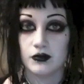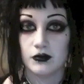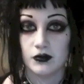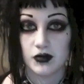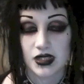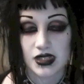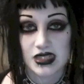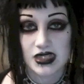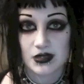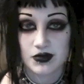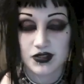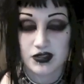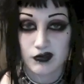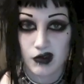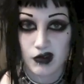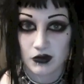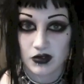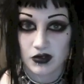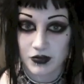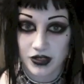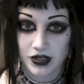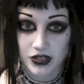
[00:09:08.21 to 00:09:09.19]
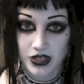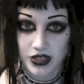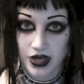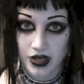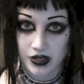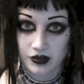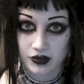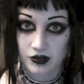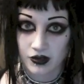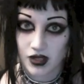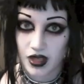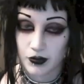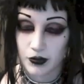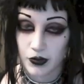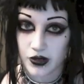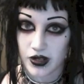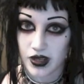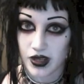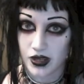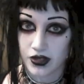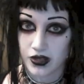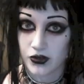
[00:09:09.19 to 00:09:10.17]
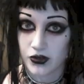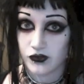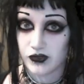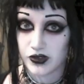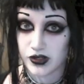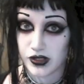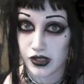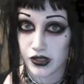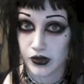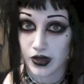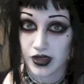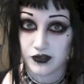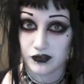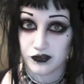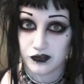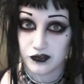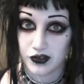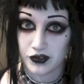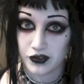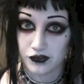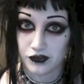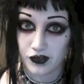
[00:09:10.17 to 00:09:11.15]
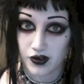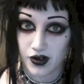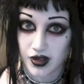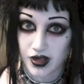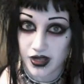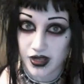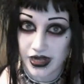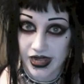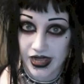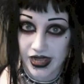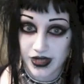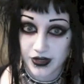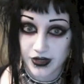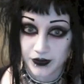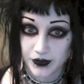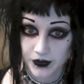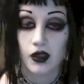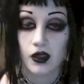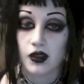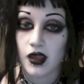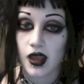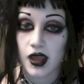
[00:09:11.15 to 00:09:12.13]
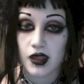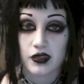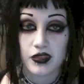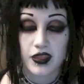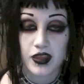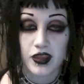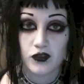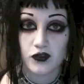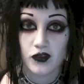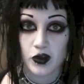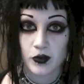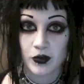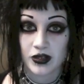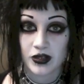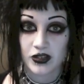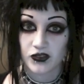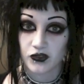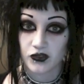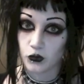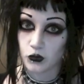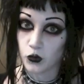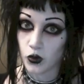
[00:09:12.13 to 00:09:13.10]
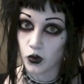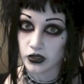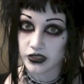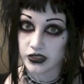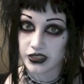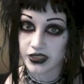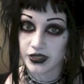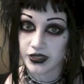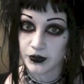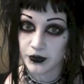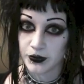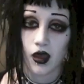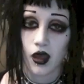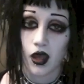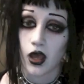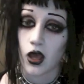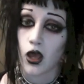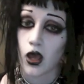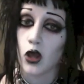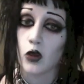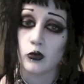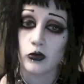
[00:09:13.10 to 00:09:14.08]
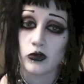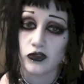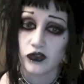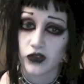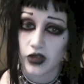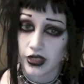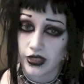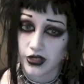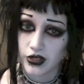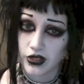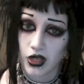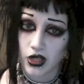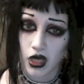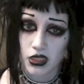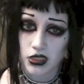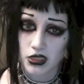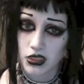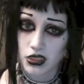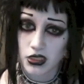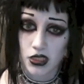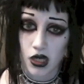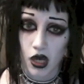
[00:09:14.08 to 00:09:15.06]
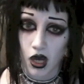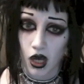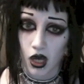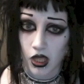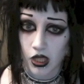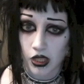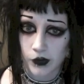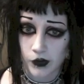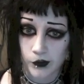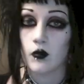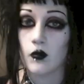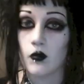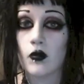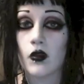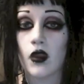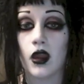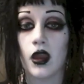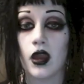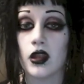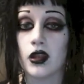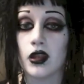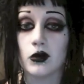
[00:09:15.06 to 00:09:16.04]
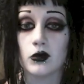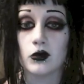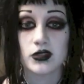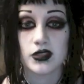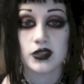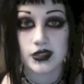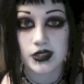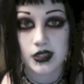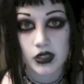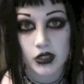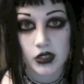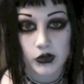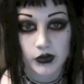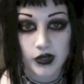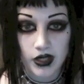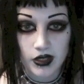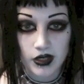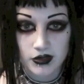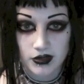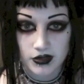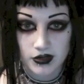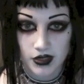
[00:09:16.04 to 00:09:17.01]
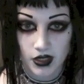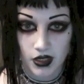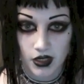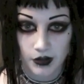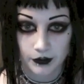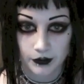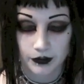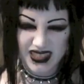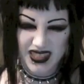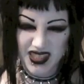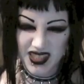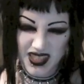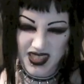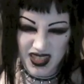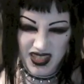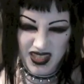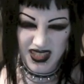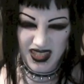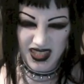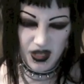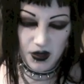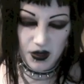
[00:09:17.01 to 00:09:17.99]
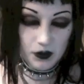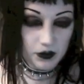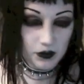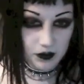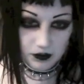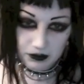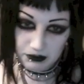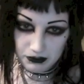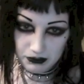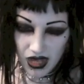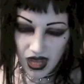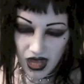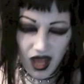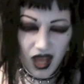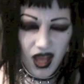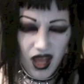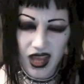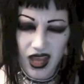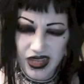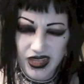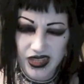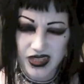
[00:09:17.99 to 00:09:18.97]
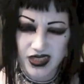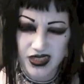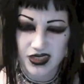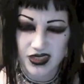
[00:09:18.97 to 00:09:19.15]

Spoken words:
Please subscribe to my channel, I put out a new video every Friday, and thank you very much for watching. I hope you've had a nice time, and I will see you next time. Bye!